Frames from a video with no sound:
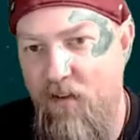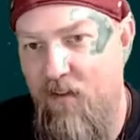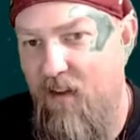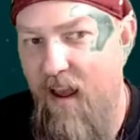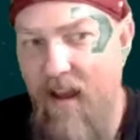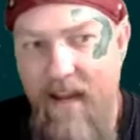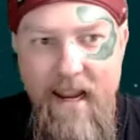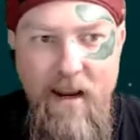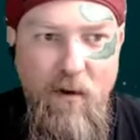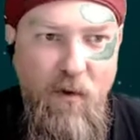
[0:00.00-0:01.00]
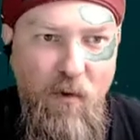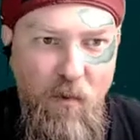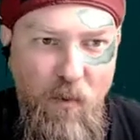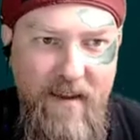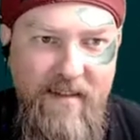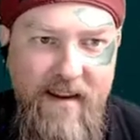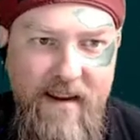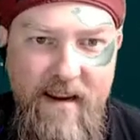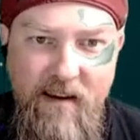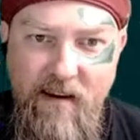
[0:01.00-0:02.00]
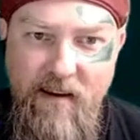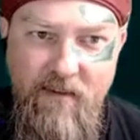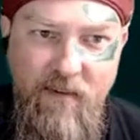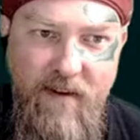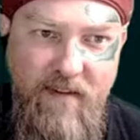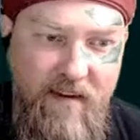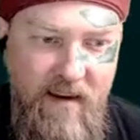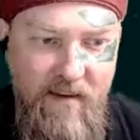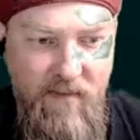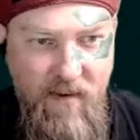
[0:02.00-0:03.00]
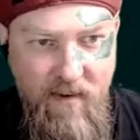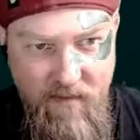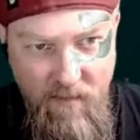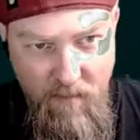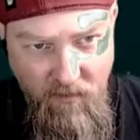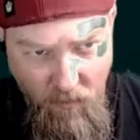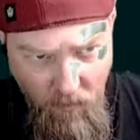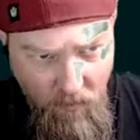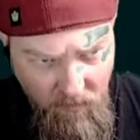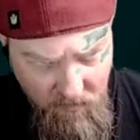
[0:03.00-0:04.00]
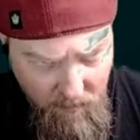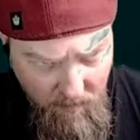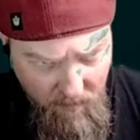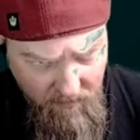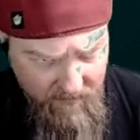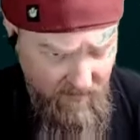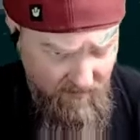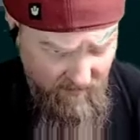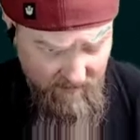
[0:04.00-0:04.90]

Sage Wize receives some scrolls from both of us.